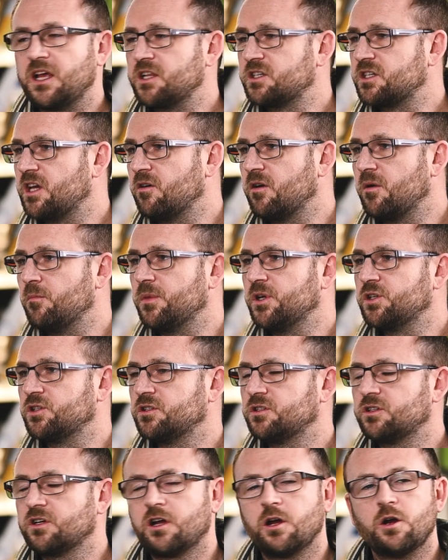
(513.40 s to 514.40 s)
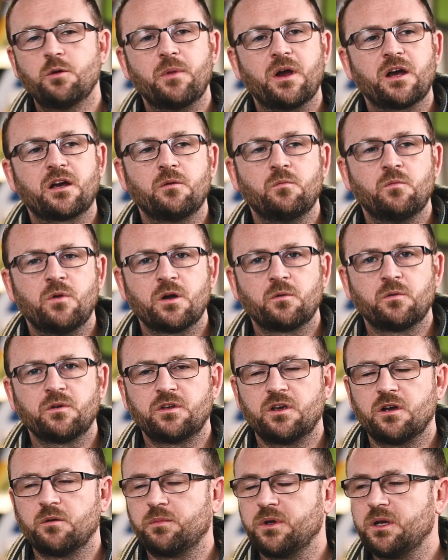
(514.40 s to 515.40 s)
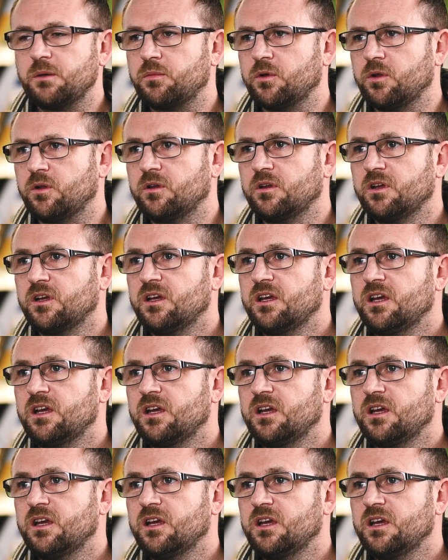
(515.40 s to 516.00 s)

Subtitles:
that's our ambition, to go back and work with young people.